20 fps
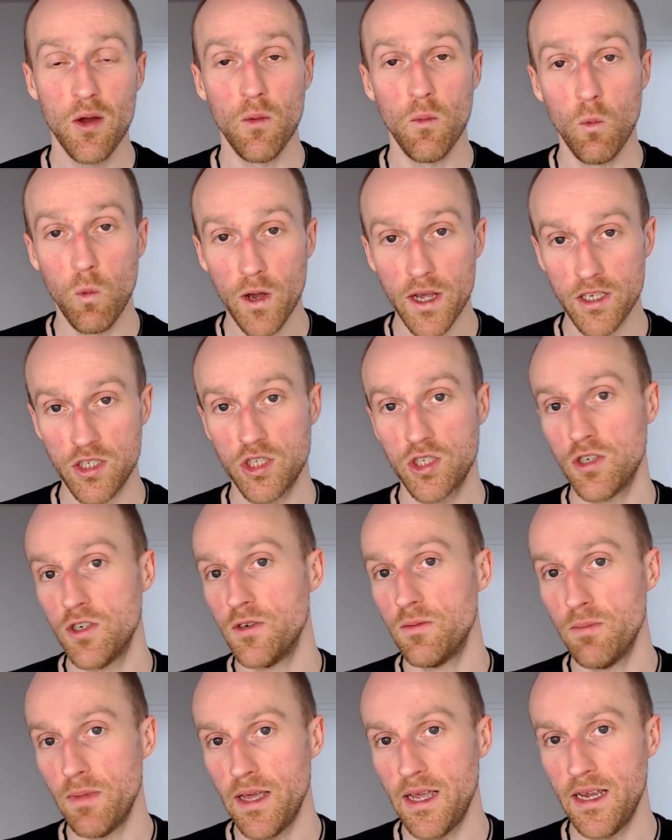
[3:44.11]
which
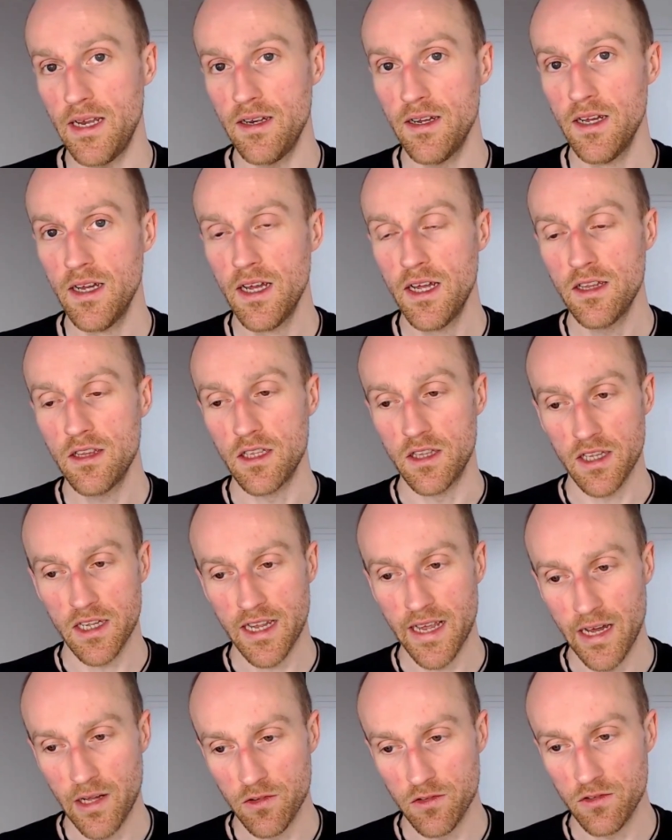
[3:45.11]
could mean that the
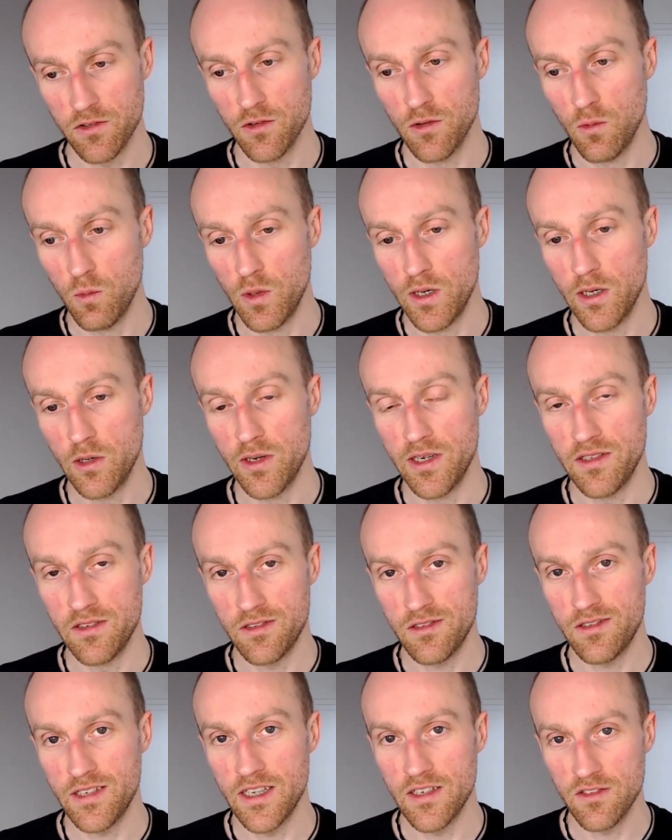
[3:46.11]
council will
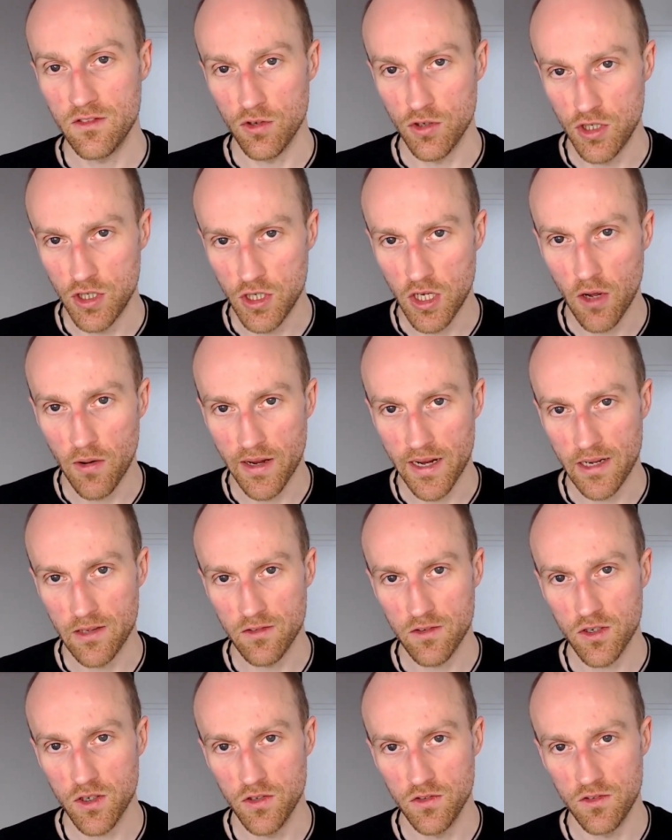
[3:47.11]
insist on you going out
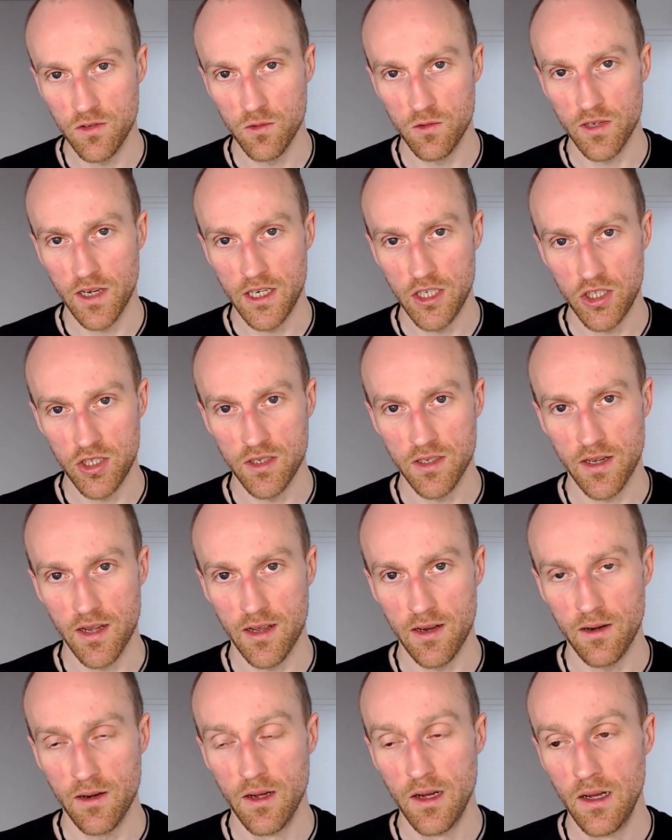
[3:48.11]
to consultation
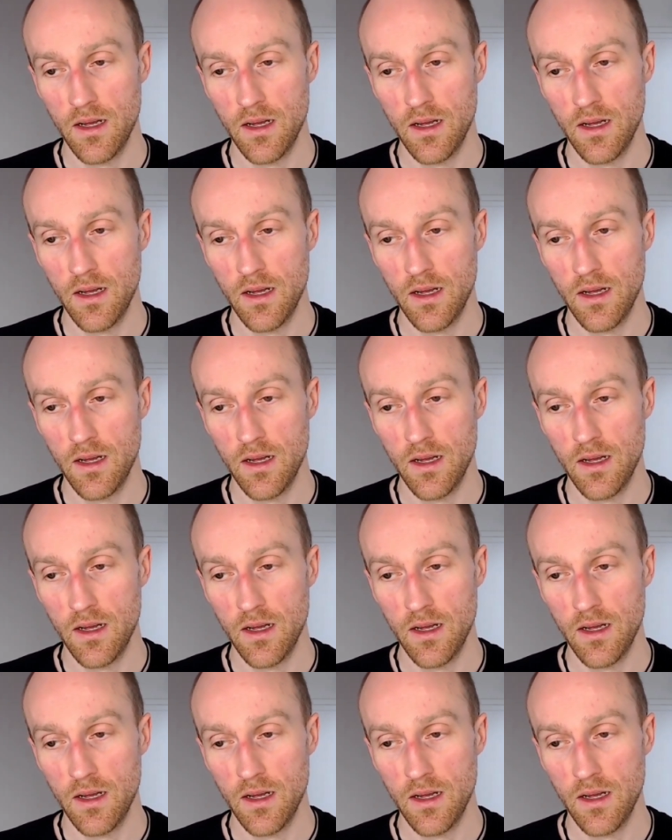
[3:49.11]
again,